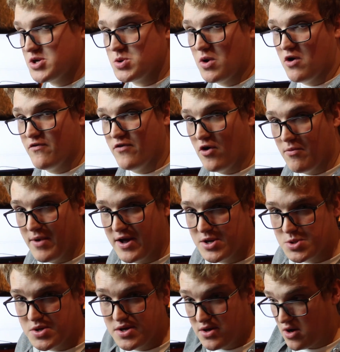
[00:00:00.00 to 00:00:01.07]
a 12 volt
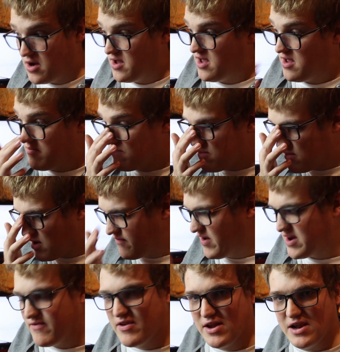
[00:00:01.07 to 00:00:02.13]
battery, i.e.,
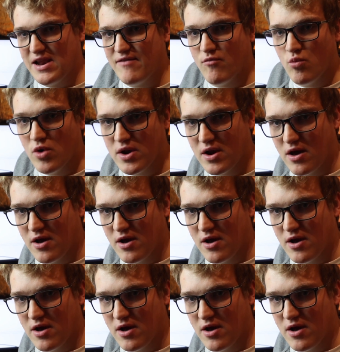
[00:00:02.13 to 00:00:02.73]
effectively an 11.1